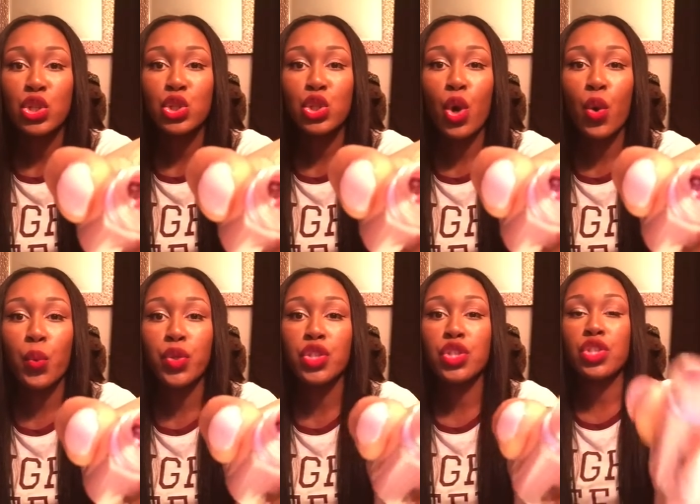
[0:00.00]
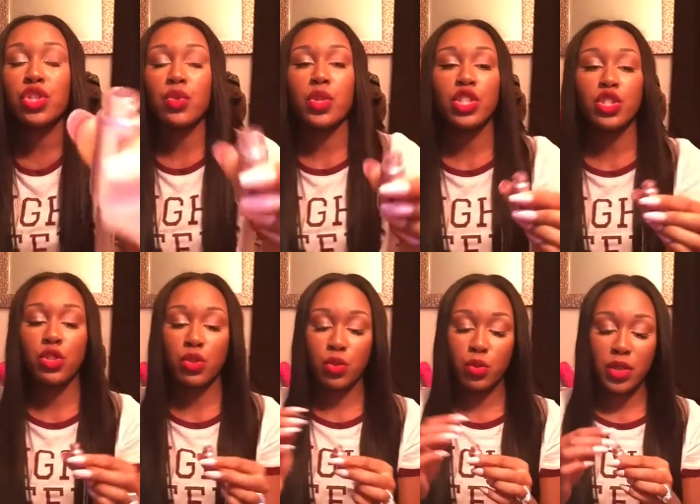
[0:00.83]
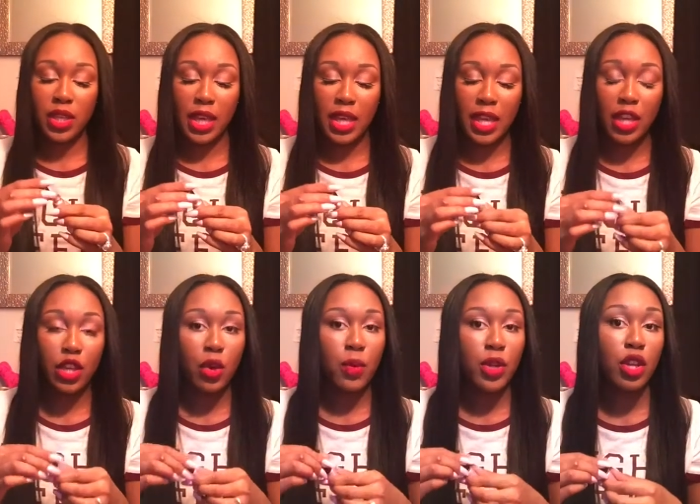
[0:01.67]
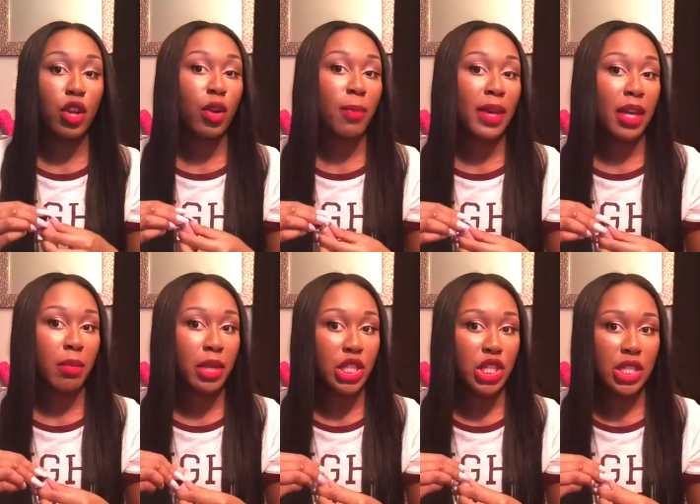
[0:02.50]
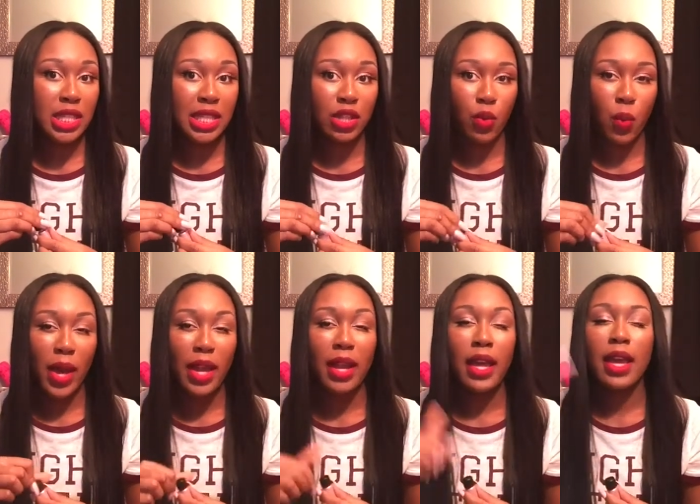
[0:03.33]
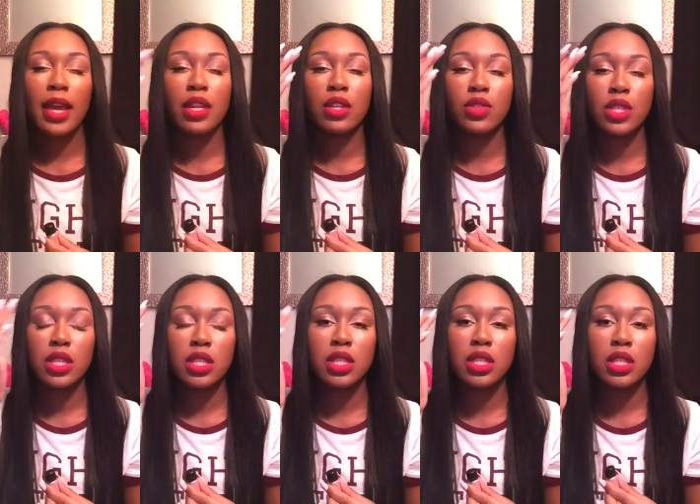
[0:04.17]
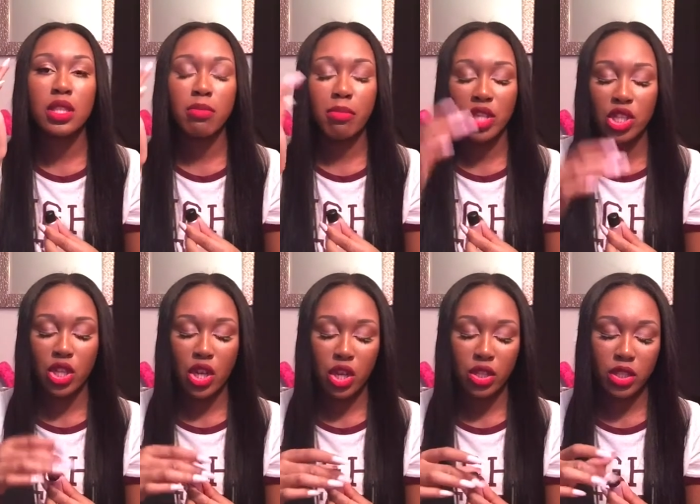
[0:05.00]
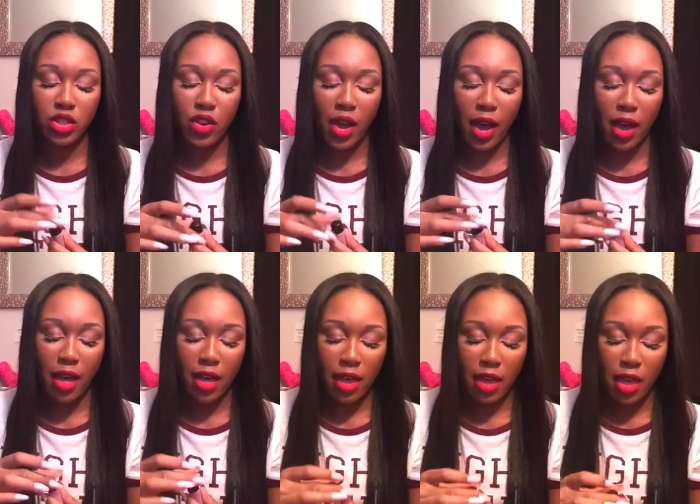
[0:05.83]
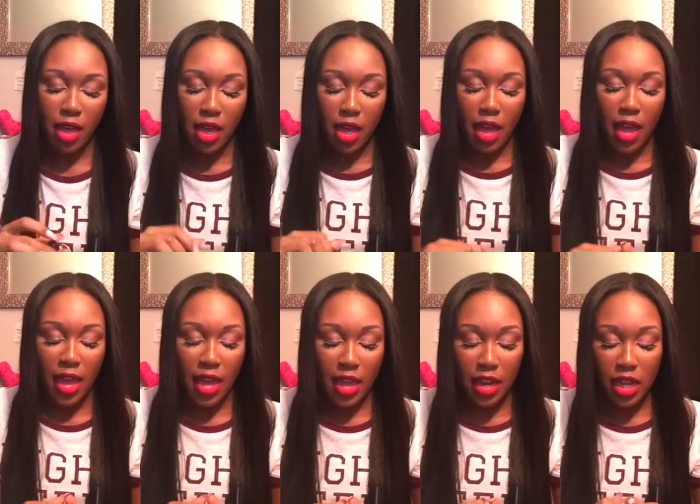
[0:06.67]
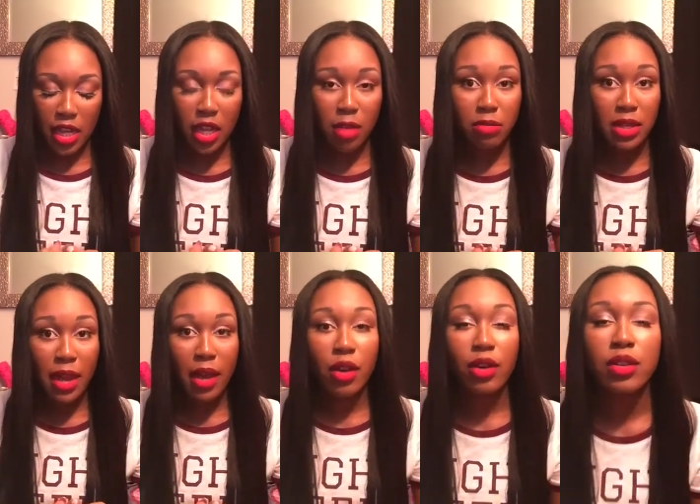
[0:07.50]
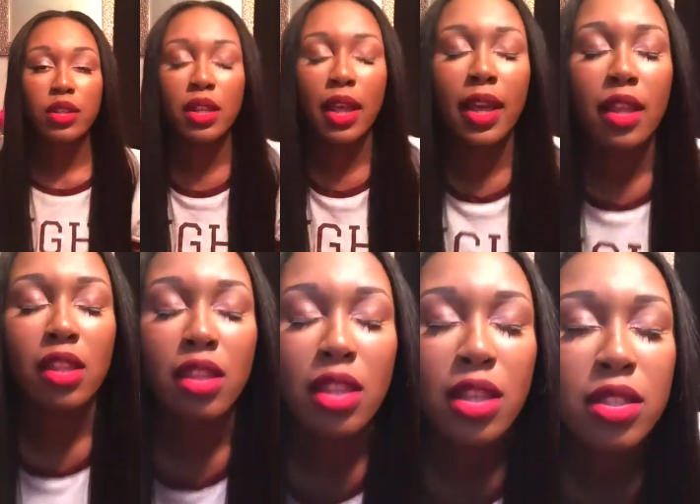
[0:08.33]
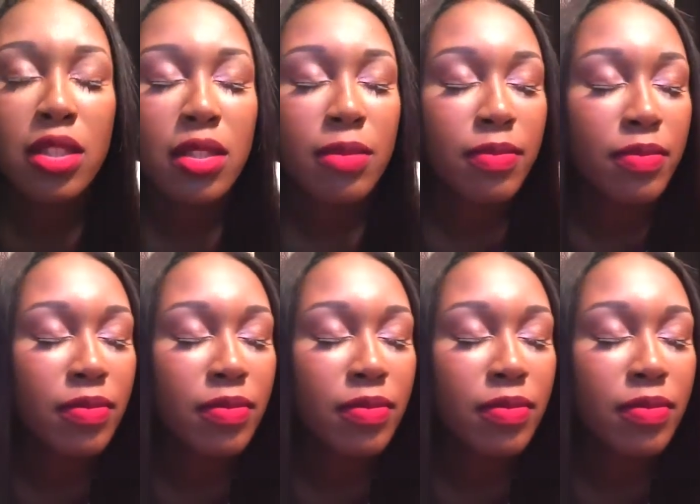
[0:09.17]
so what you do is you get like one of your makeup brushes and you wet it and you just smudge it onto your eye and it comes out like this